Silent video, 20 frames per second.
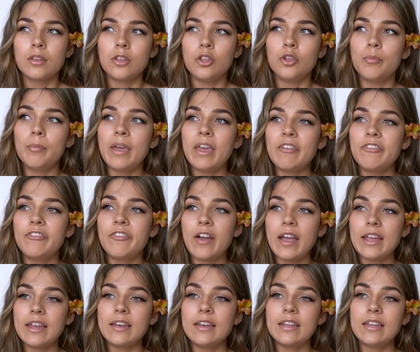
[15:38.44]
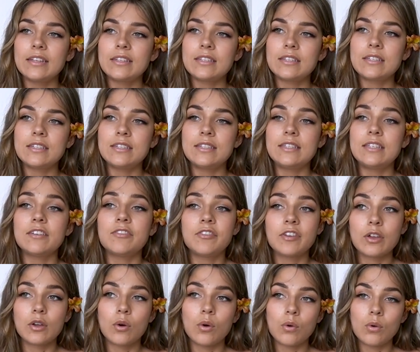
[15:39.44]
You may find it
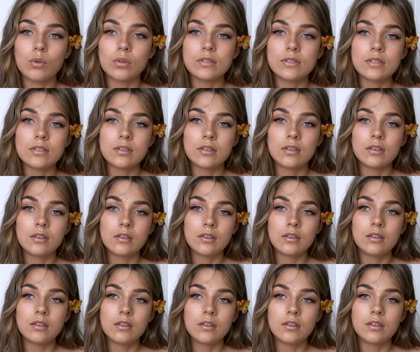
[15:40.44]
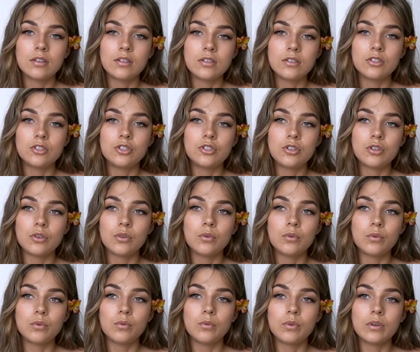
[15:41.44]
difficult
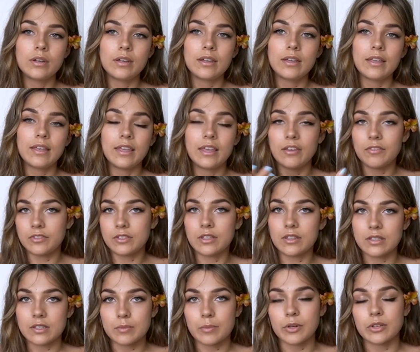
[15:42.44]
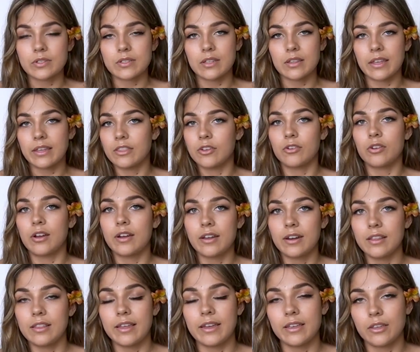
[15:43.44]
to give to this person. Like, they're not
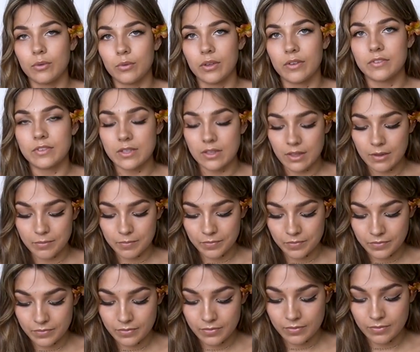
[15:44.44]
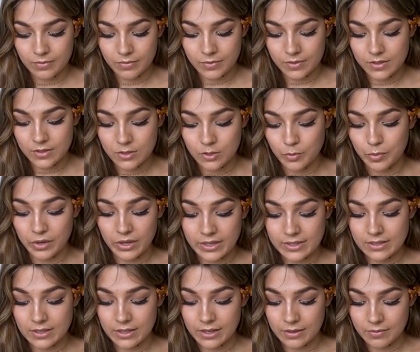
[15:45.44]
going to let you give to them super
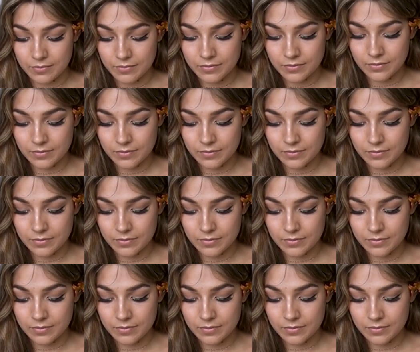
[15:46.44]
easily.